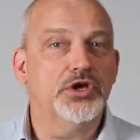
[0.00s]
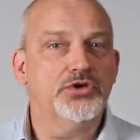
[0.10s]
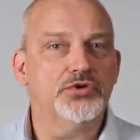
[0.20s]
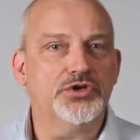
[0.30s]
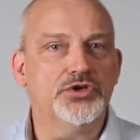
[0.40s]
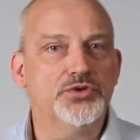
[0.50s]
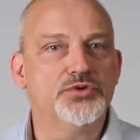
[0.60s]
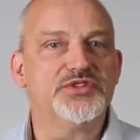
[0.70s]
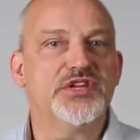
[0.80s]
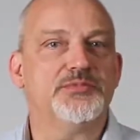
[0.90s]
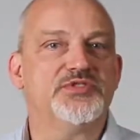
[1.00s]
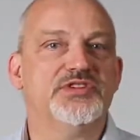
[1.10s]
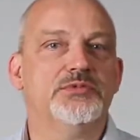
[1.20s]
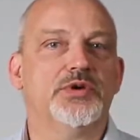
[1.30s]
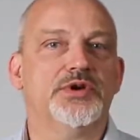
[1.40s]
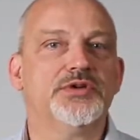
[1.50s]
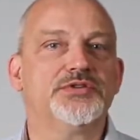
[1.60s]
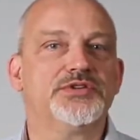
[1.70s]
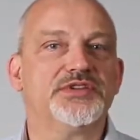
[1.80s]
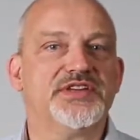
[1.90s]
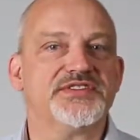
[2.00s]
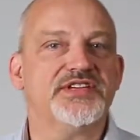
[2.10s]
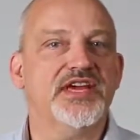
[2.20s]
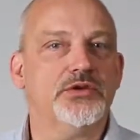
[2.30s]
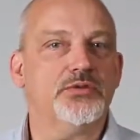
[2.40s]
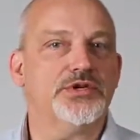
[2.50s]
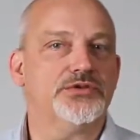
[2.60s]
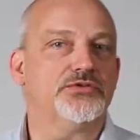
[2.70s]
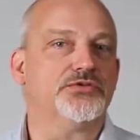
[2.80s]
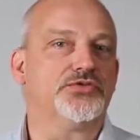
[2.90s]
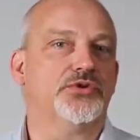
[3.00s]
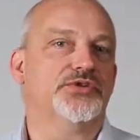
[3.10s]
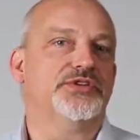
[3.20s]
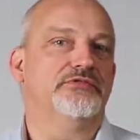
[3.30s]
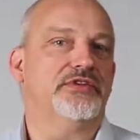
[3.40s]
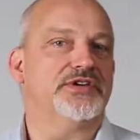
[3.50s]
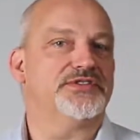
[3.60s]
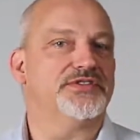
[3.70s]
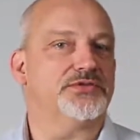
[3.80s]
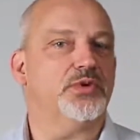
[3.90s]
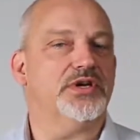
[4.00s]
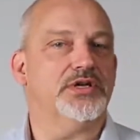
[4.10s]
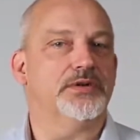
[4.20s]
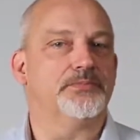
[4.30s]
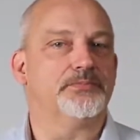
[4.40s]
you can use an APC 100 as a gateway to control the device this way.